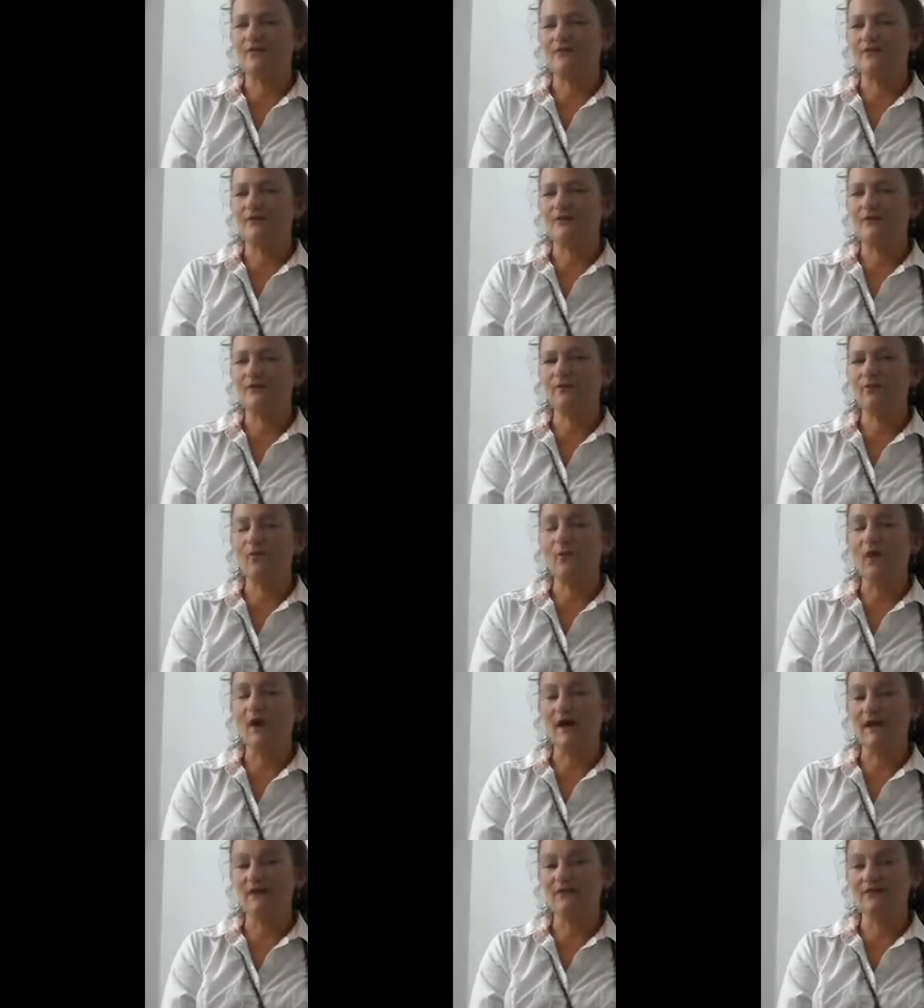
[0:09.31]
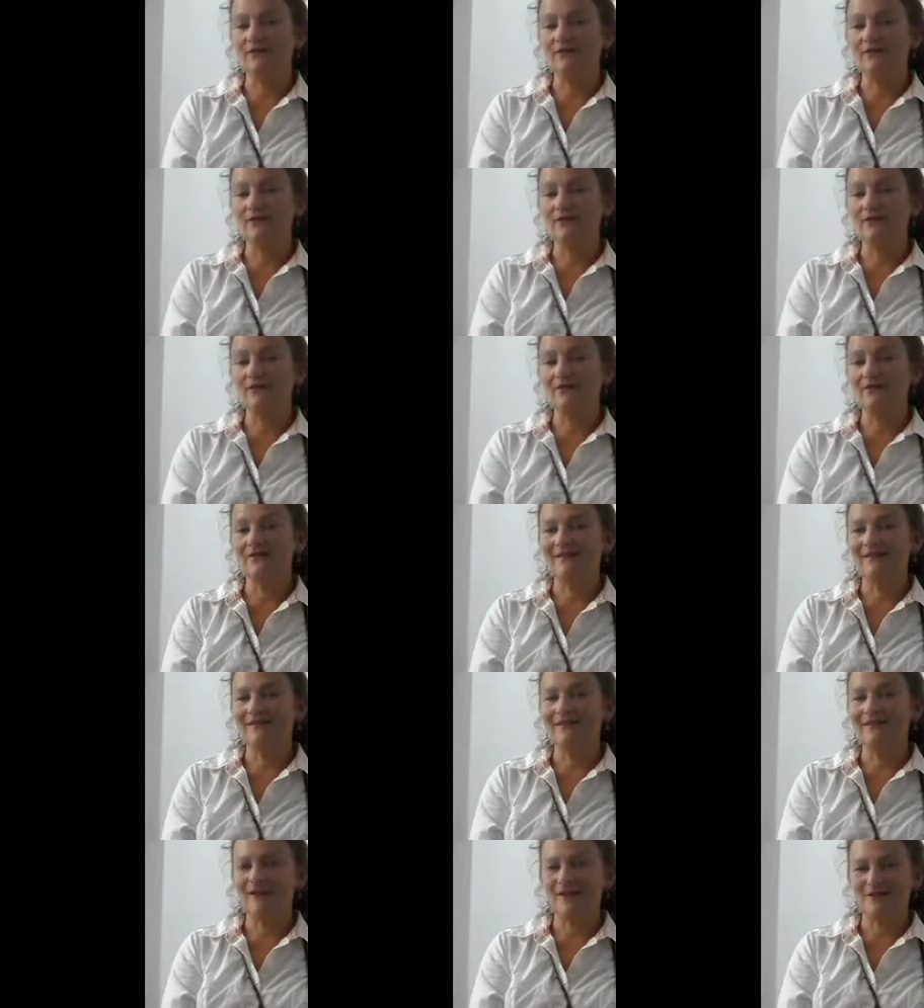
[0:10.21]
extremely wild
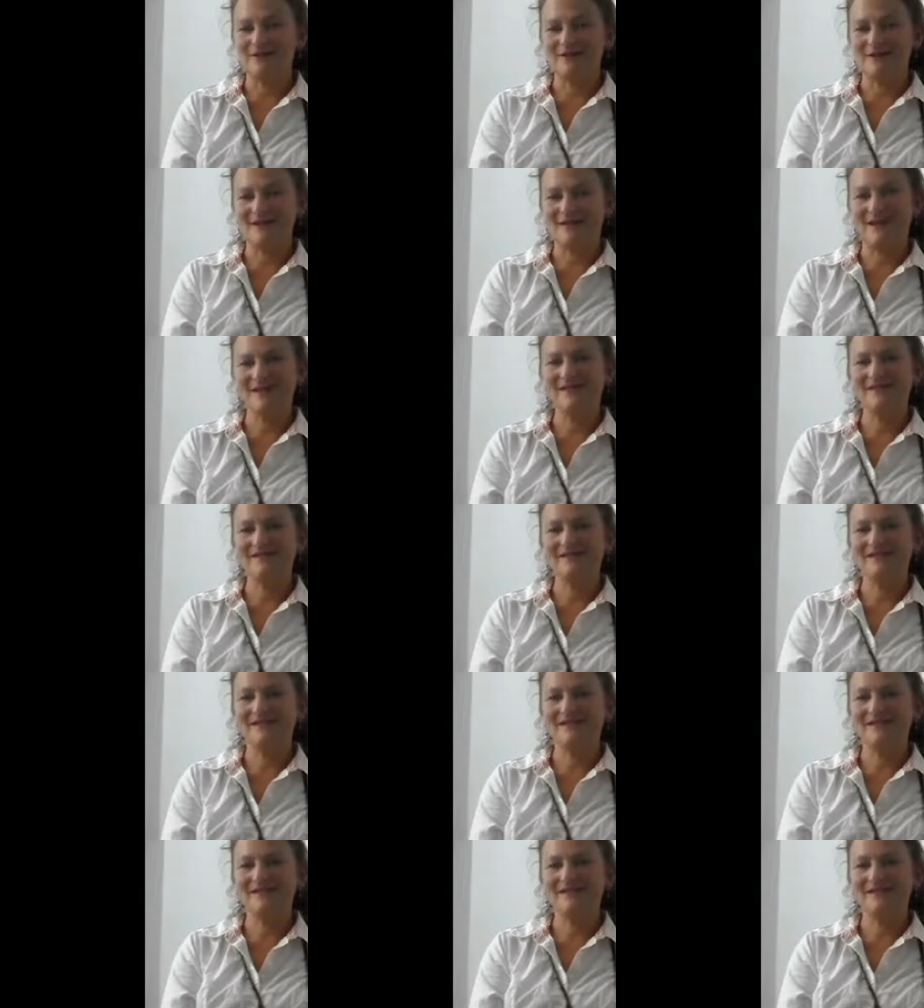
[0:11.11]
on set,